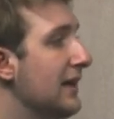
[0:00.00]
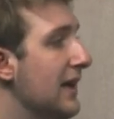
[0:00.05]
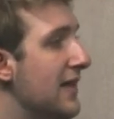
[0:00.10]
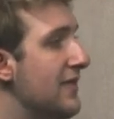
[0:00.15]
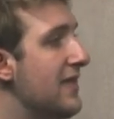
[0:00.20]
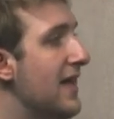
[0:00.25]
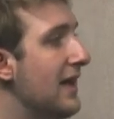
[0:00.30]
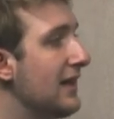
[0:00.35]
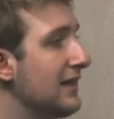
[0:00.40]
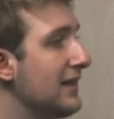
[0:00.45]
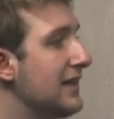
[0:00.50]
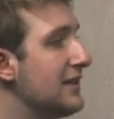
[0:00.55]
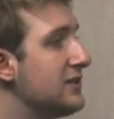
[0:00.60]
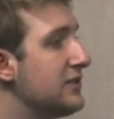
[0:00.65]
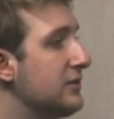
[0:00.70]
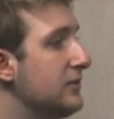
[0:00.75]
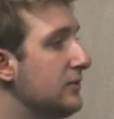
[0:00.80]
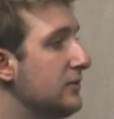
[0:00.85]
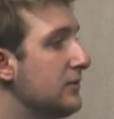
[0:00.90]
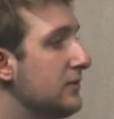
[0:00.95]
And that led
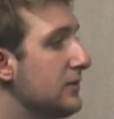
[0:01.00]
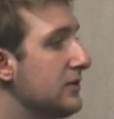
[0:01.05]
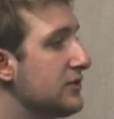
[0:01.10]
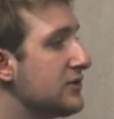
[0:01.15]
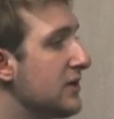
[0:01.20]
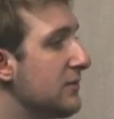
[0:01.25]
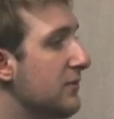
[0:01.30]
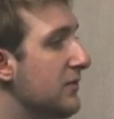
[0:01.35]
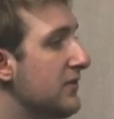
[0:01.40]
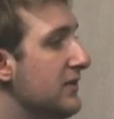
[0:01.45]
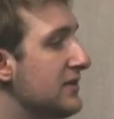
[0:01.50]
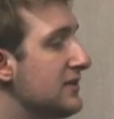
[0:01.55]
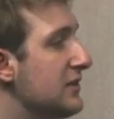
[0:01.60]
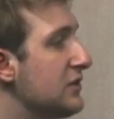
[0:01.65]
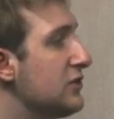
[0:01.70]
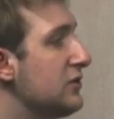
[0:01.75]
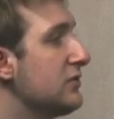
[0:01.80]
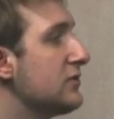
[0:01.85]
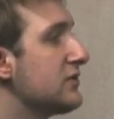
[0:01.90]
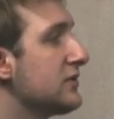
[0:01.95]
to some of these
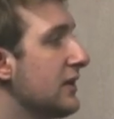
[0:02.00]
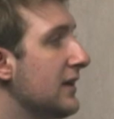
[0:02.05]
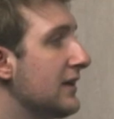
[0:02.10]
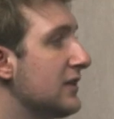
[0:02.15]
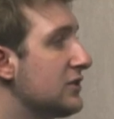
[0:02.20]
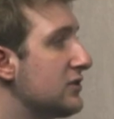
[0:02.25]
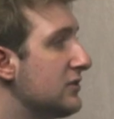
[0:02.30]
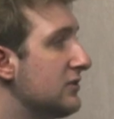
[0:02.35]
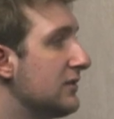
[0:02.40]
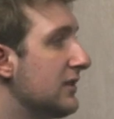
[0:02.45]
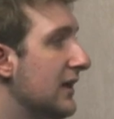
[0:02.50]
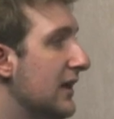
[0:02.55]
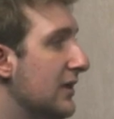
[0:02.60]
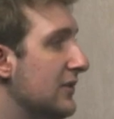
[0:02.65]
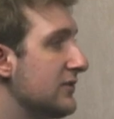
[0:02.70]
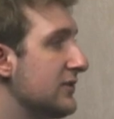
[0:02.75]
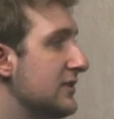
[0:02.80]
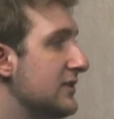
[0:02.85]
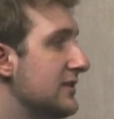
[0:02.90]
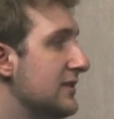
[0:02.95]
issues like student
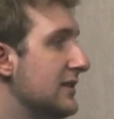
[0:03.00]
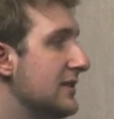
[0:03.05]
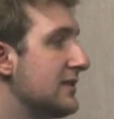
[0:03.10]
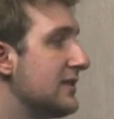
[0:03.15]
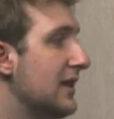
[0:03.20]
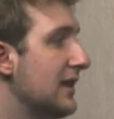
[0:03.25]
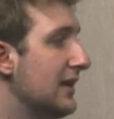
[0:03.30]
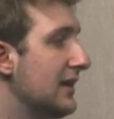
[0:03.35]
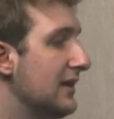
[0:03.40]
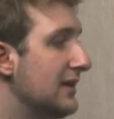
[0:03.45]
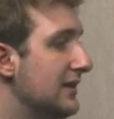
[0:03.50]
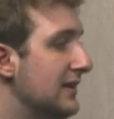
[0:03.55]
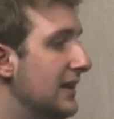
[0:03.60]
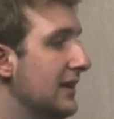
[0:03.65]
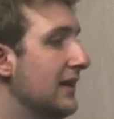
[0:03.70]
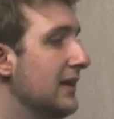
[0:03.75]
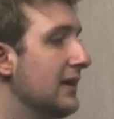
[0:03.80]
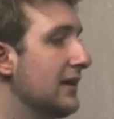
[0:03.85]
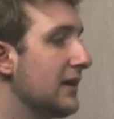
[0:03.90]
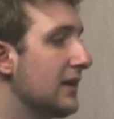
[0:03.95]
houselessness
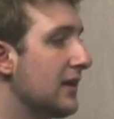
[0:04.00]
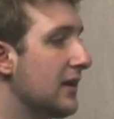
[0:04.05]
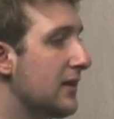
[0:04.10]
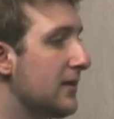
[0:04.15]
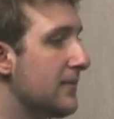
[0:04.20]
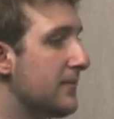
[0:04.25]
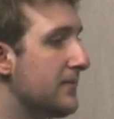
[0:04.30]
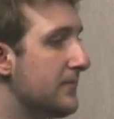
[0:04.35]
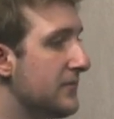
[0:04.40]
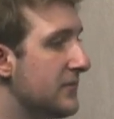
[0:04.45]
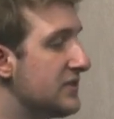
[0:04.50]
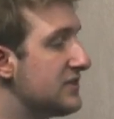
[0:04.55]
getting um,